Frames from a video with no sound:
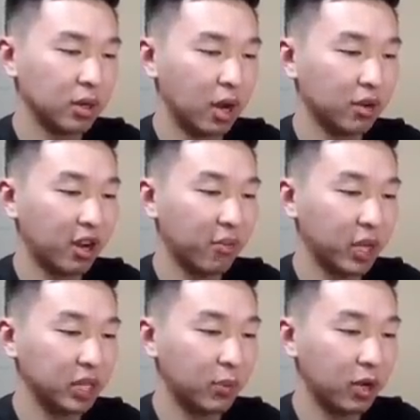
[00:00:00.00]
Autographed
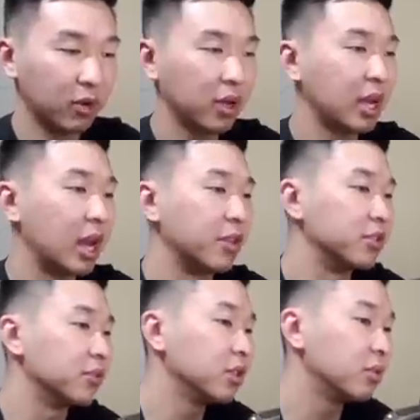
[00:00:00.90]
baseball and
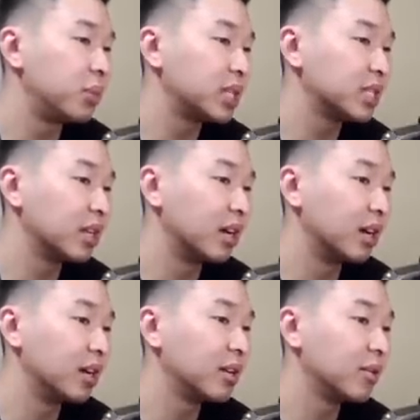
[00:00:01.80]
little pieces of